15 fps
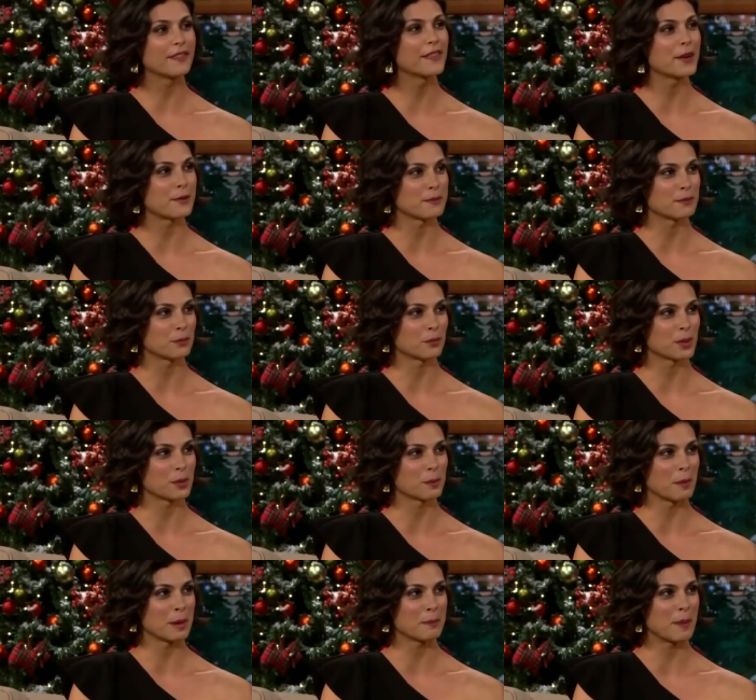fed them
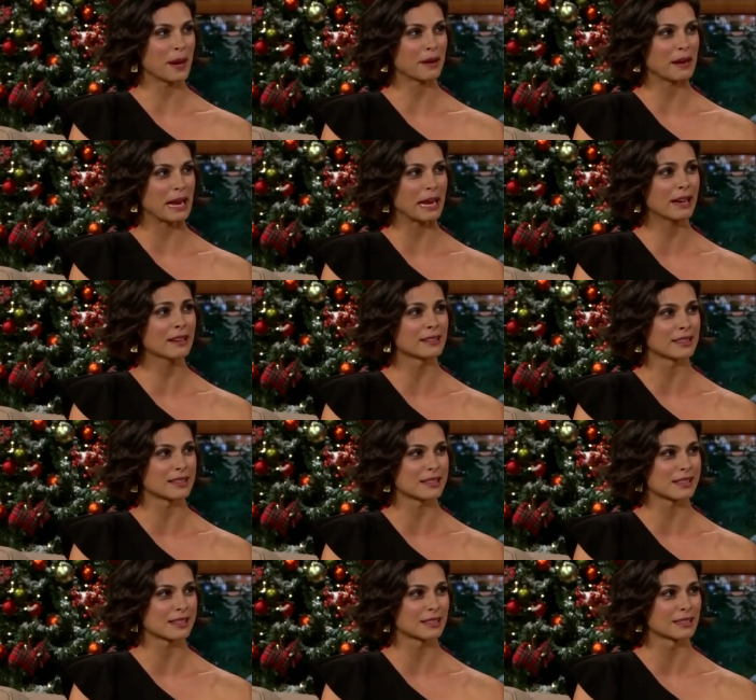with my bare hands.